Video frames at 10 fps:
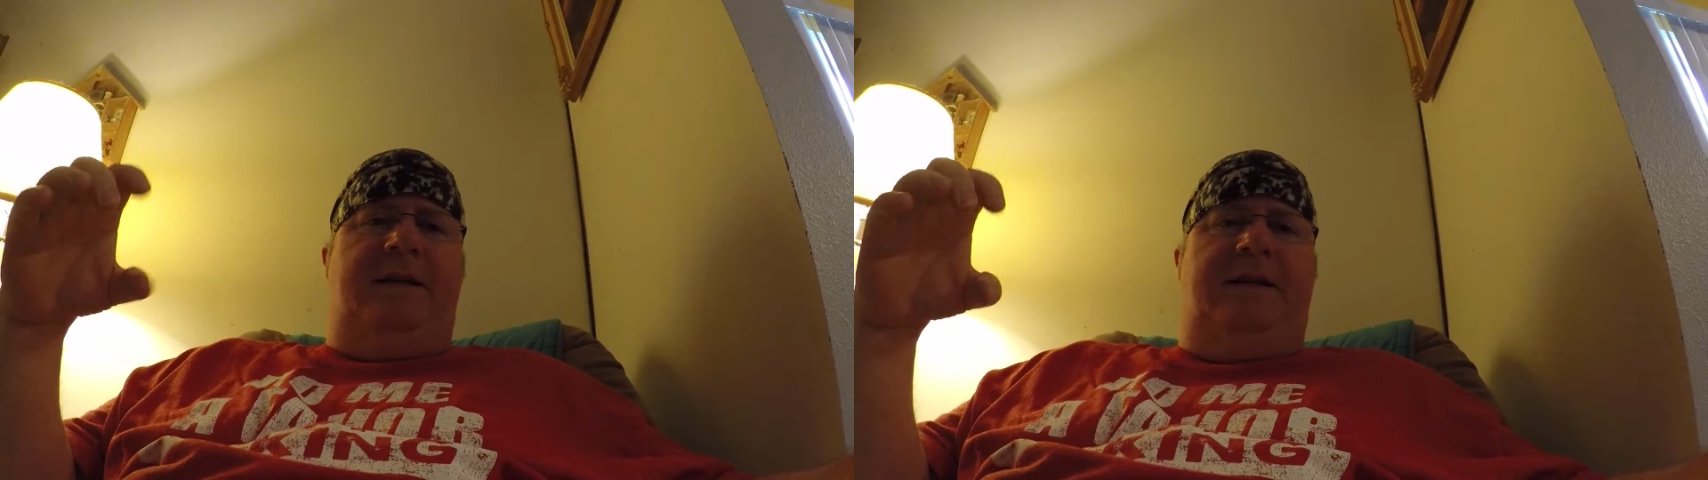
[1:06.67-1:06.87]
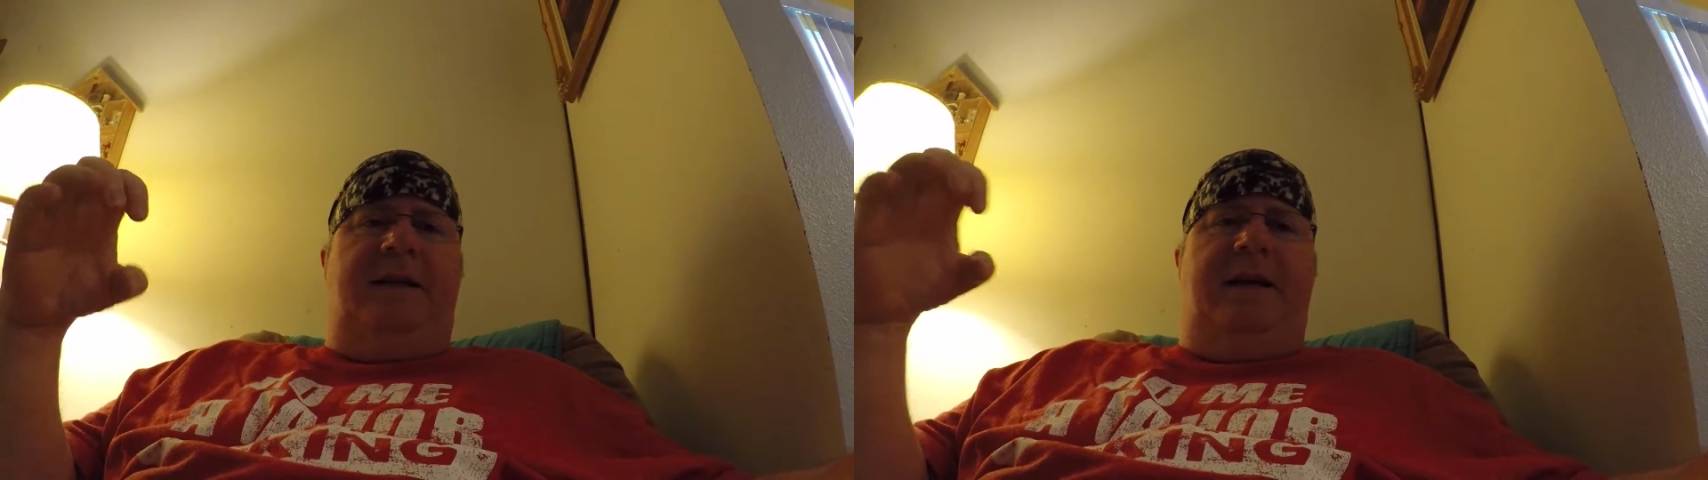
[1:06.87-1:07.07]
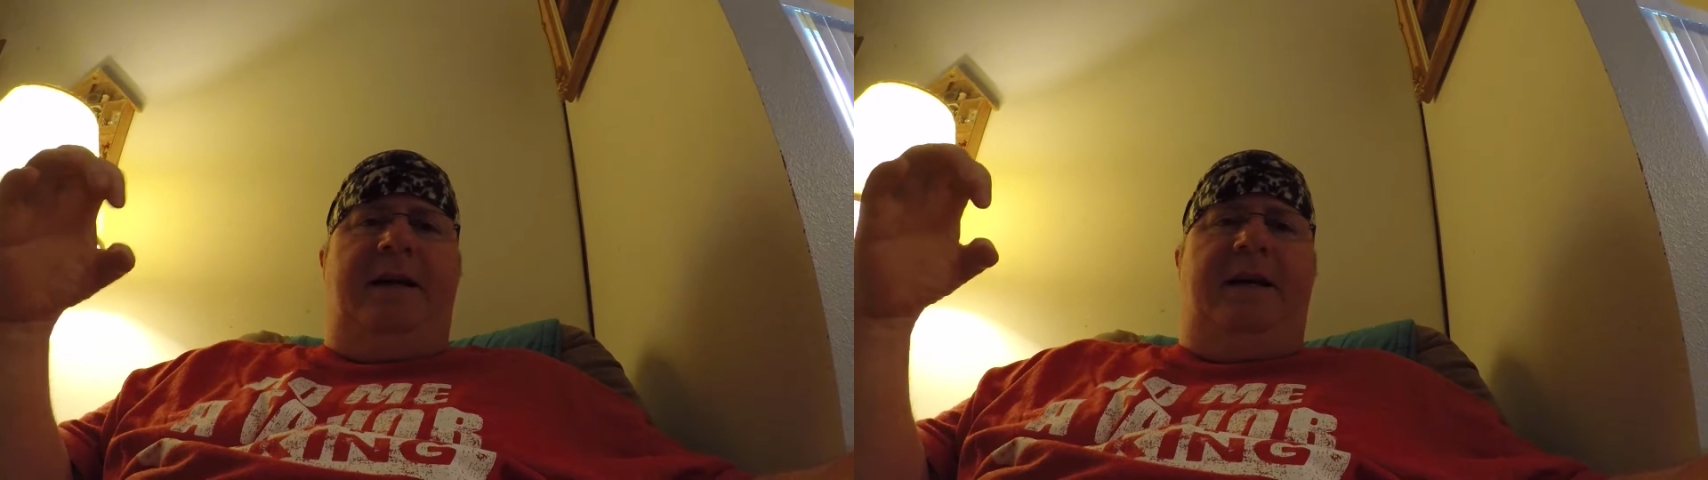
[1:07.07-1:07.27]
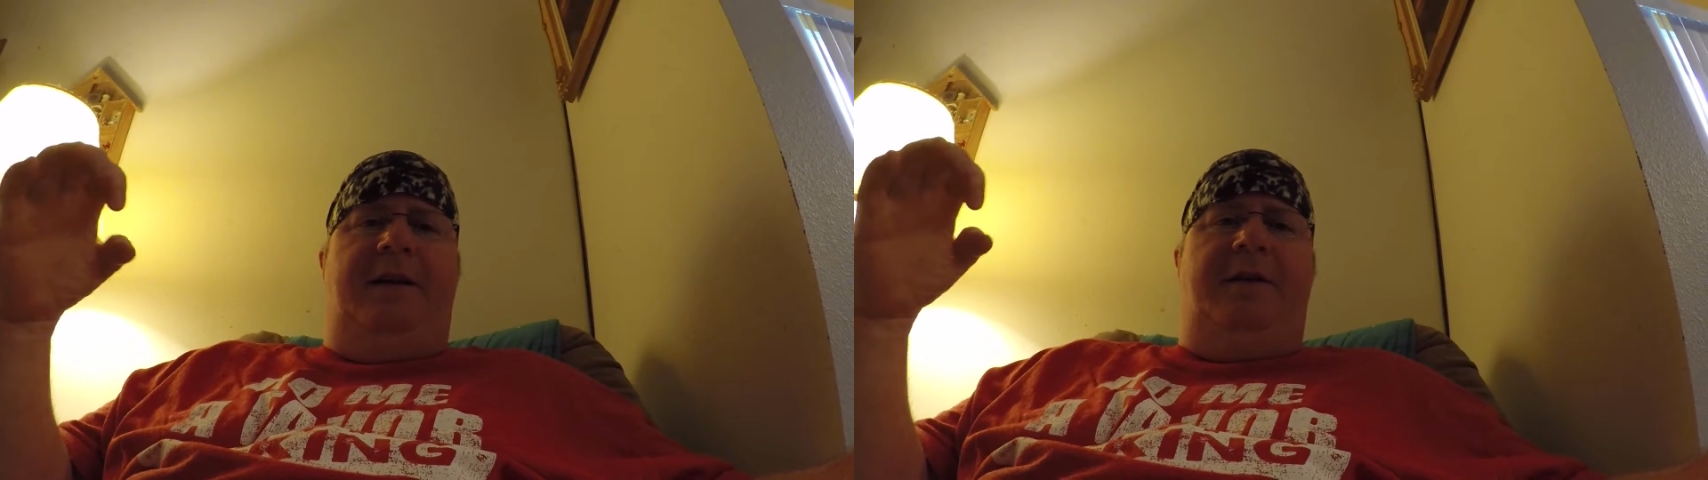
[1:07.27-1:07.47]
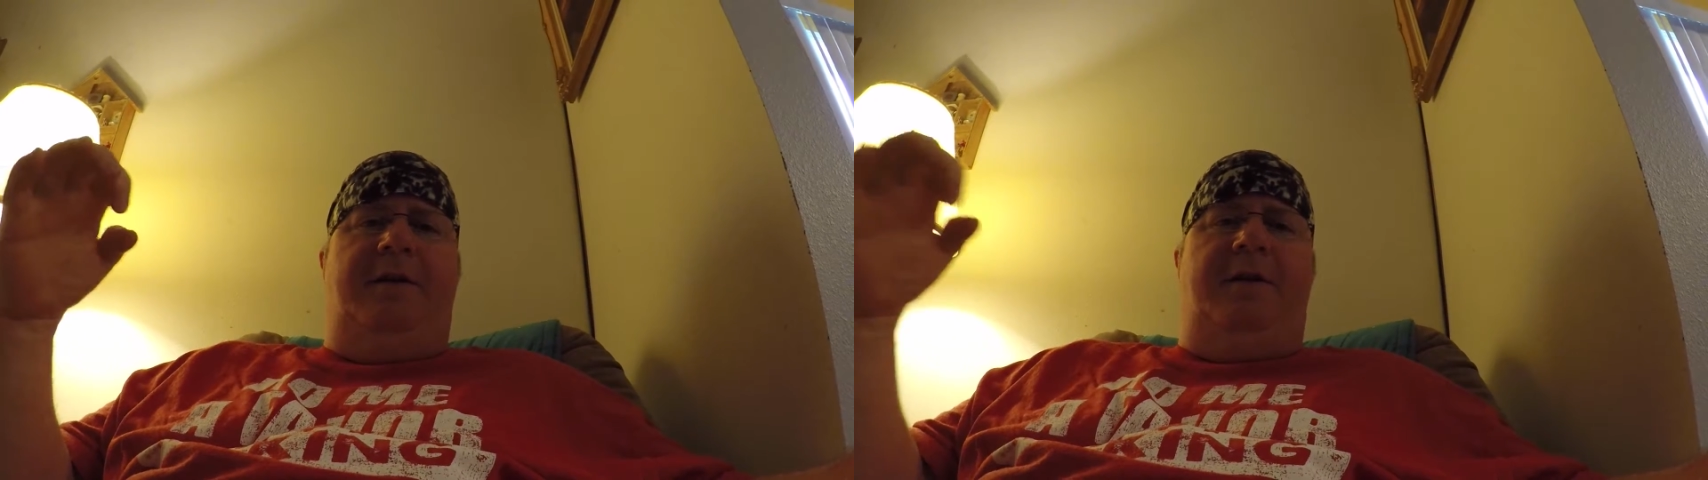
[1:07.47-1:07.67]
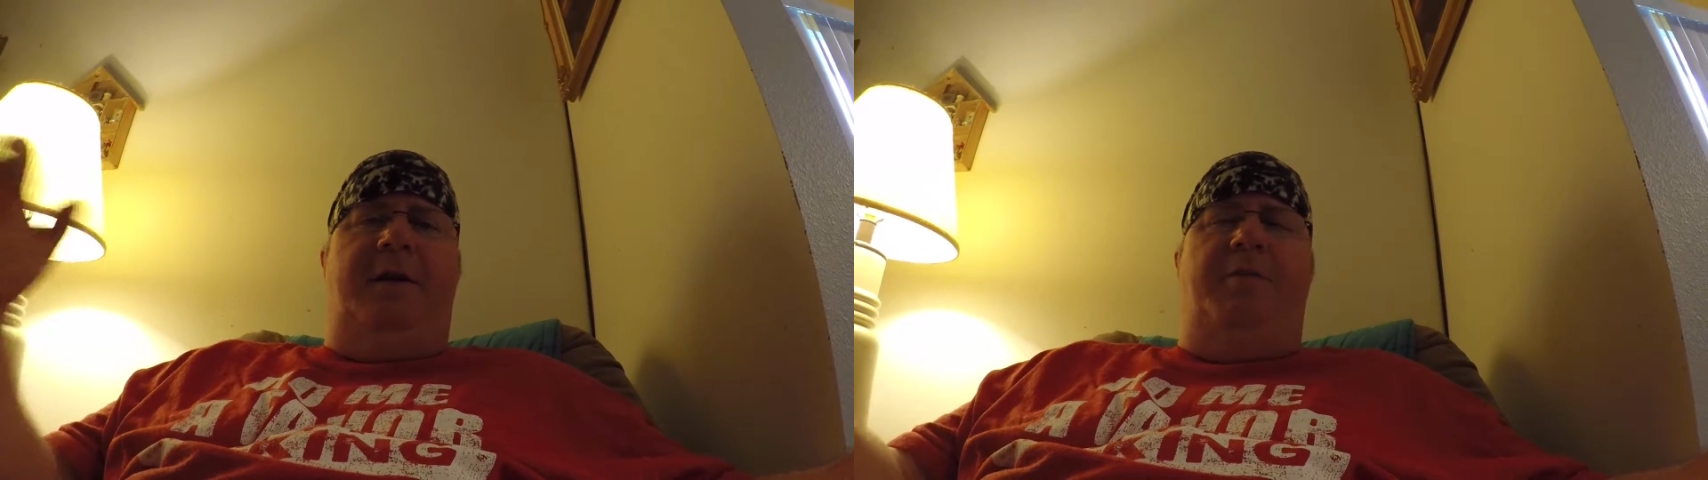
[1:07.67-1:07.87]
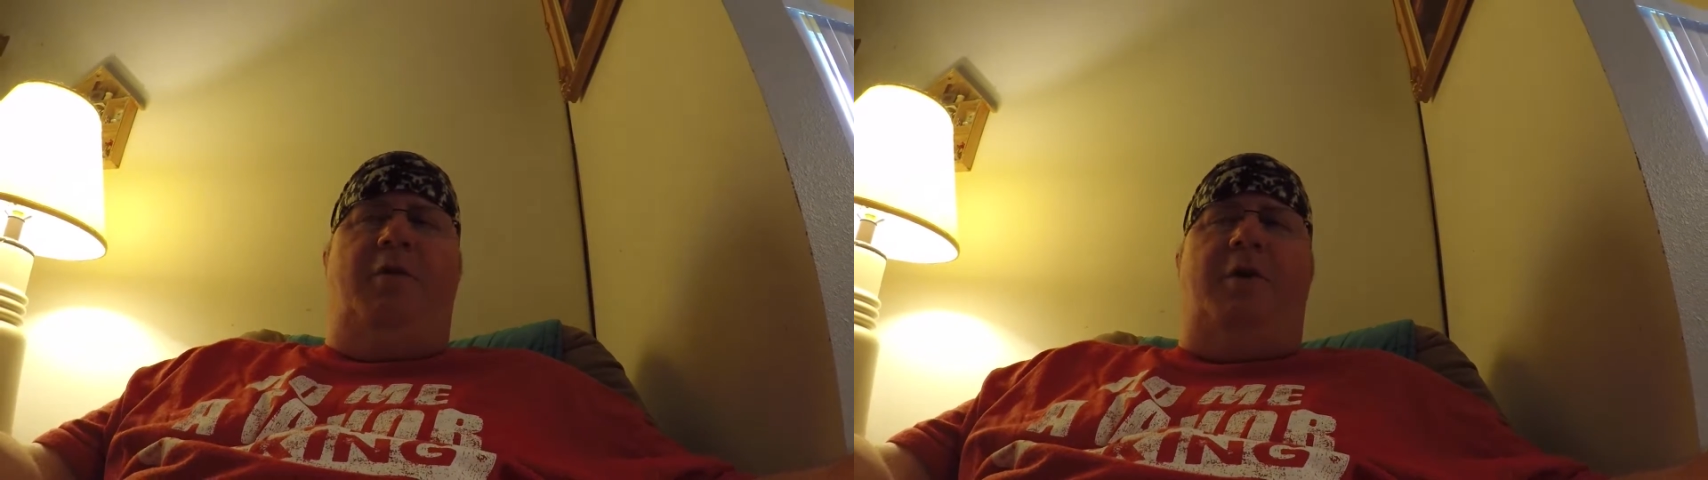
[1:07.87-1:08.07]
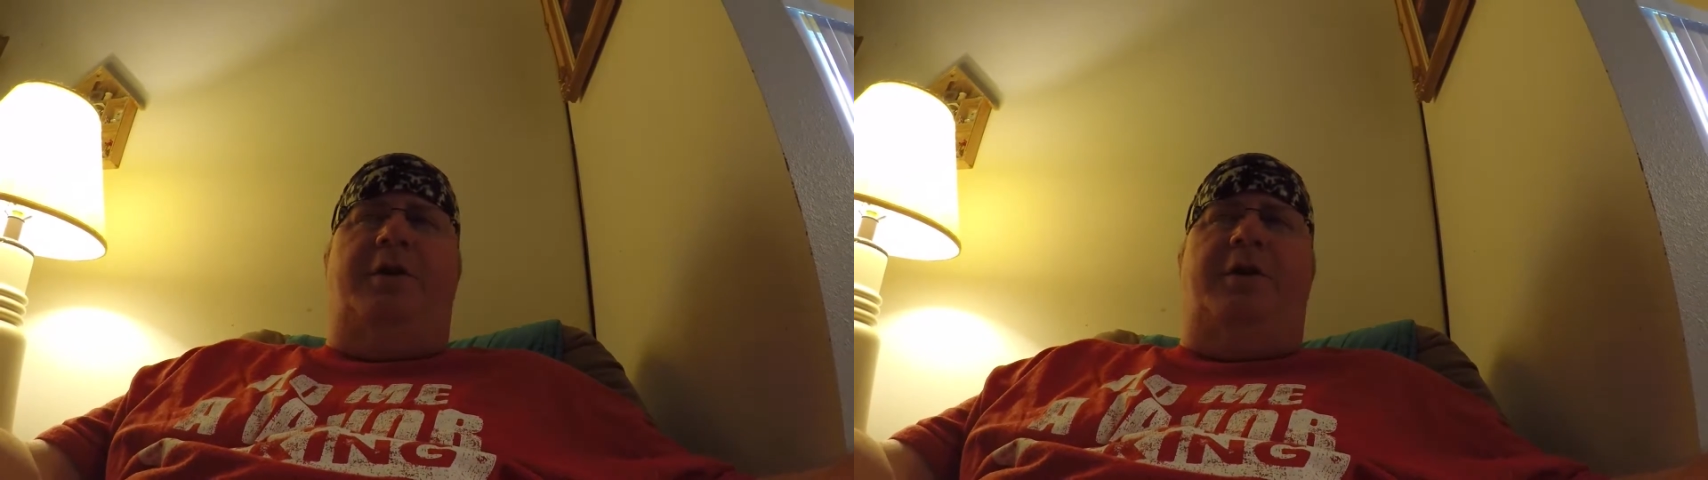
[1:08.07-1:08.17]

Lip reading: setting in there anymore,